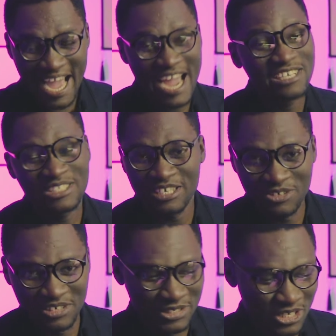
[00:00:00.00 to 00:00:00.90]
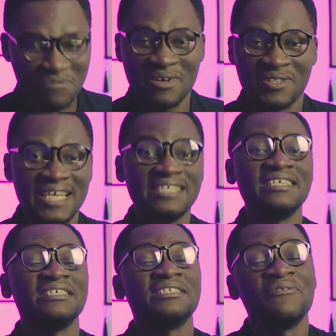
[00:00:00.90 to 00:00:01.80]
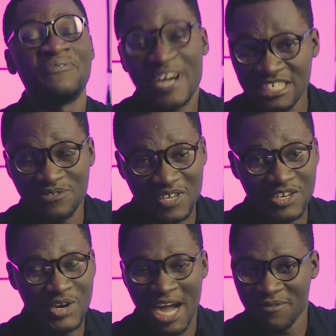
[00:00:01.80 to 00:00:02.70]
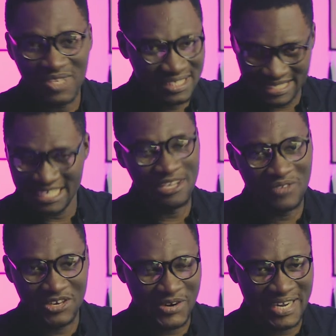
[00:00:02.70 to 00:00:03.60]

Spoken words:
I actually know the song, but then this is a fresh video. I've not seen the video.